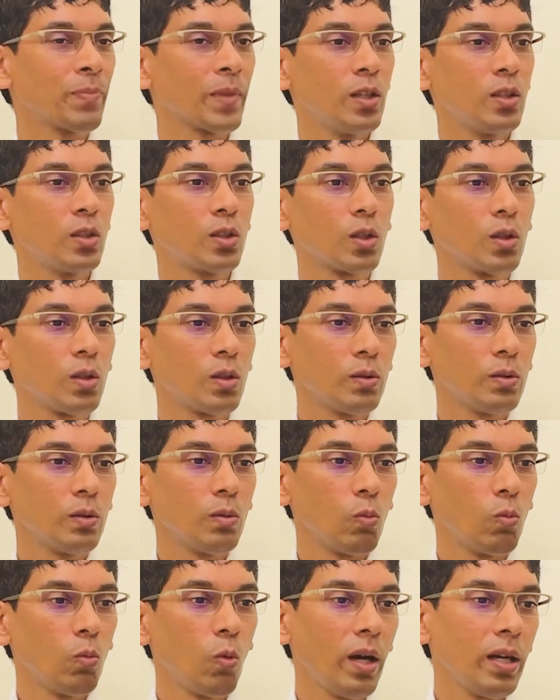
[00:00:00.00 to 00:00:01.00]
So
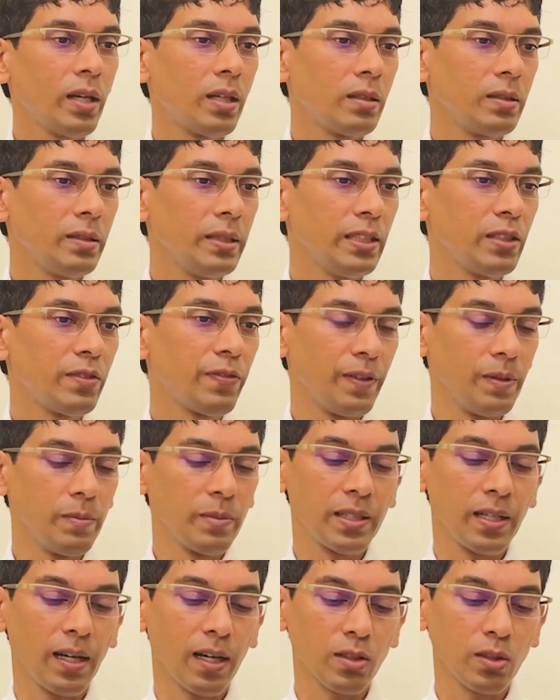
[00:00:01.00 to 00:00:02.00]
what these film
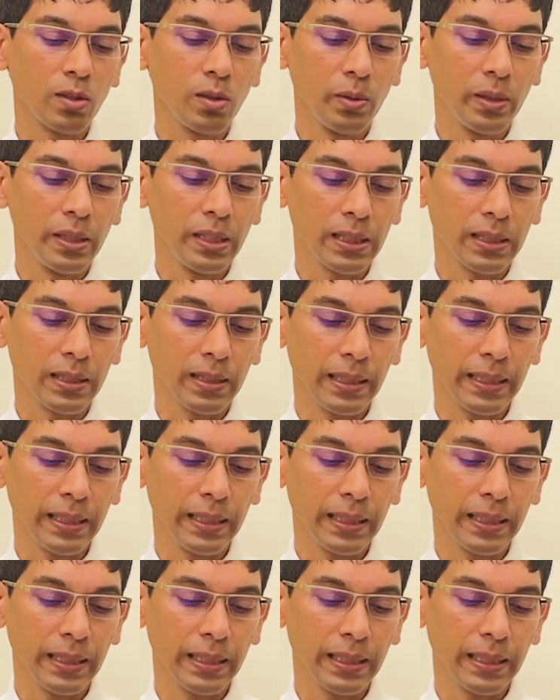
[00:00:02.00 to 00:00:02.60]
stars do is